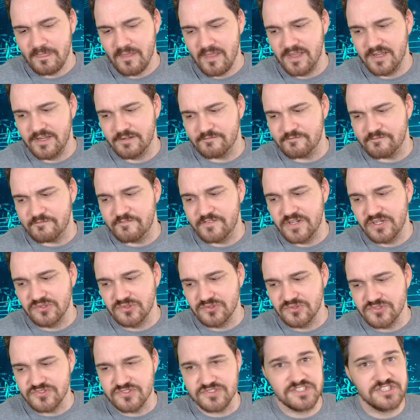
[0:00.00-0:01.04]
It
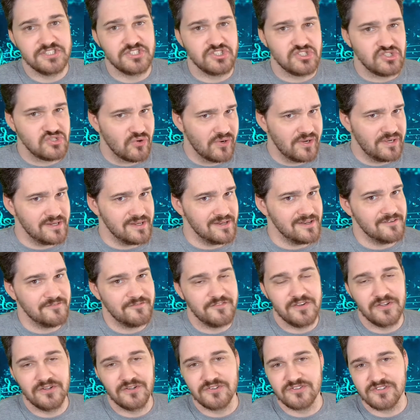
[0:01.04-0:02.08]
feels disjointed, it
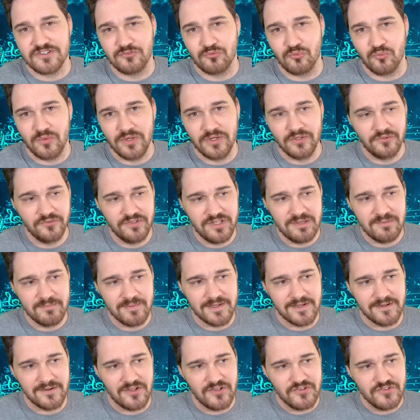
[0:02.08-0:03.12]
feels unwieldy,
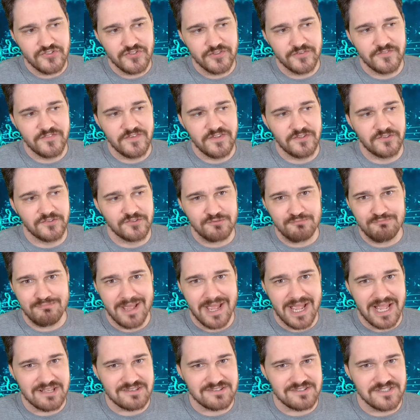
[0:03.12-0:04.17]
but it also feels
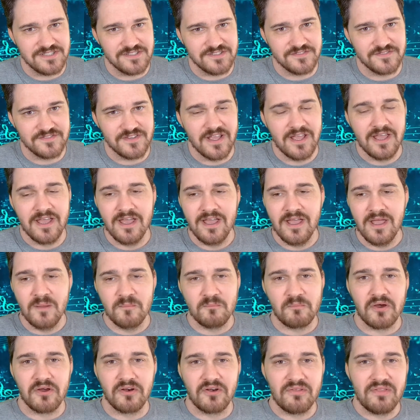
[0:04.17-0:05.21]
massive.
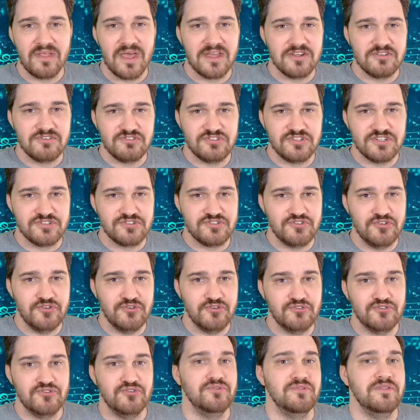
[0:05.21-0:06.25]
Part of that is just
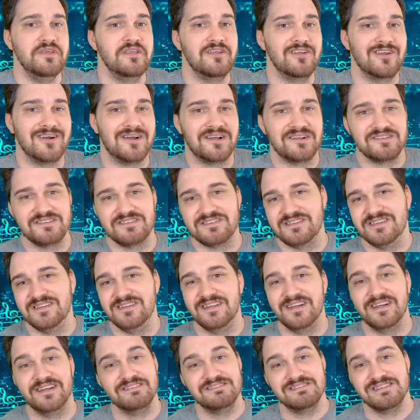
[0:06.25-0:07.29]
due to the
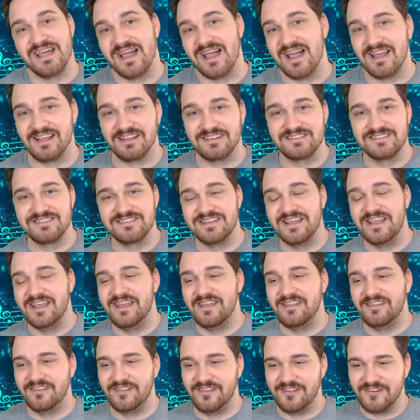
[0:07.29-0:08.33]
constant attacks.
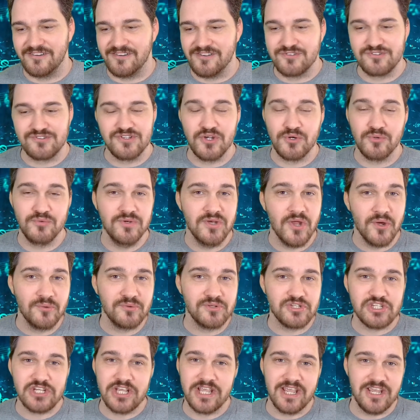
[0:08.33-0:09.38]
There is no
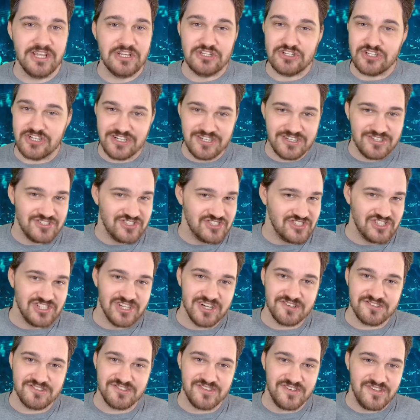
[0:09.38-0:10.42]
note change. It is
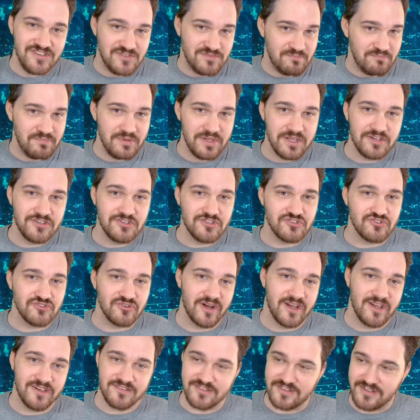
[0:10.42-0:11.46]
just these big
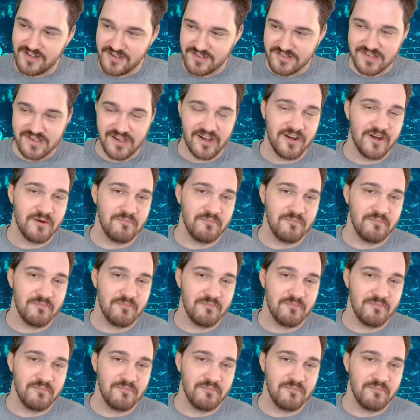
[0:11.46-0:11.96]
strikes. The entire